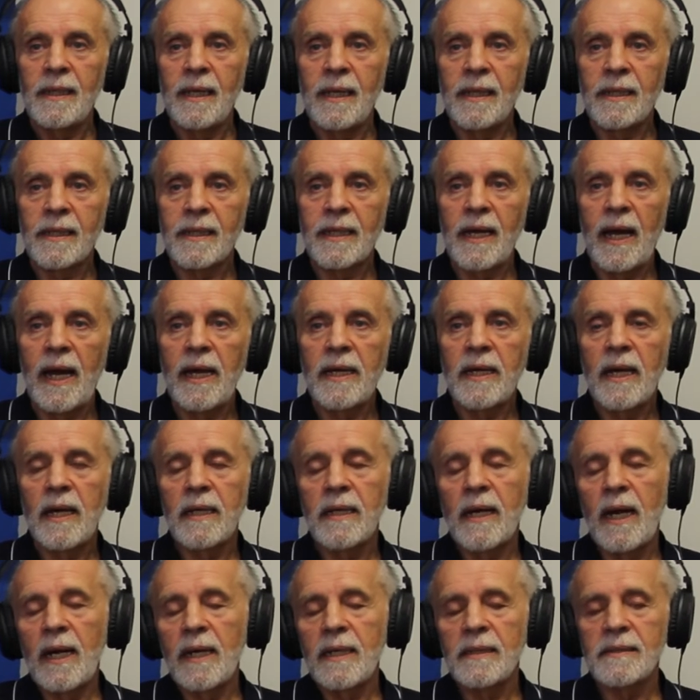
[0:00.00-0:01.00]
Okay,
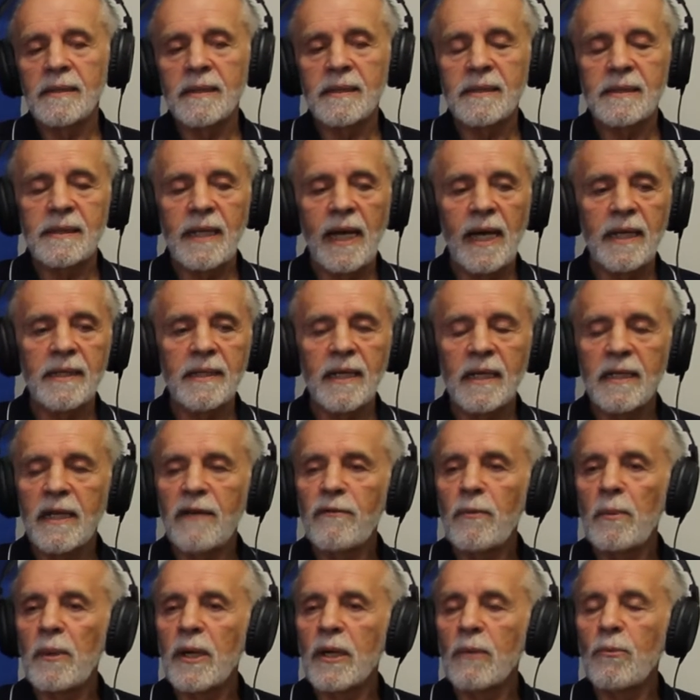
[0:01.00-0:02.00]
and I understand that
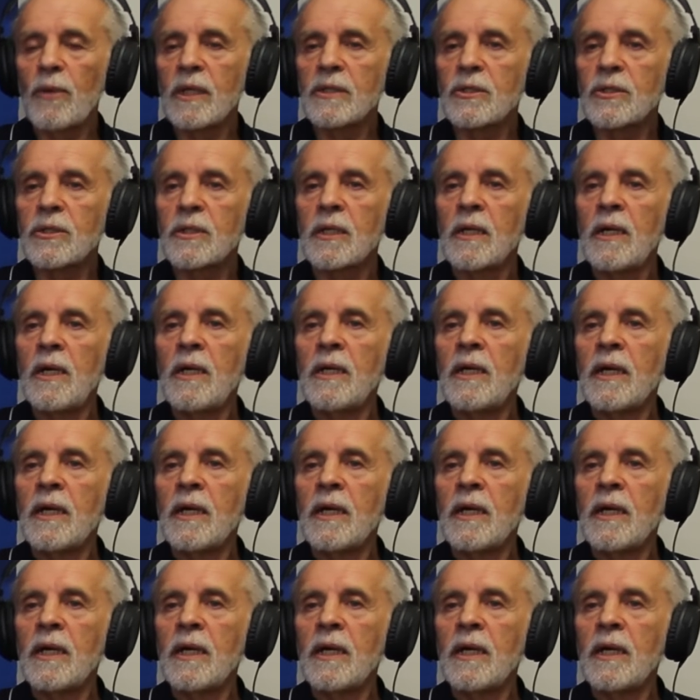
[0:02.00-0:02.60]
everybody wants,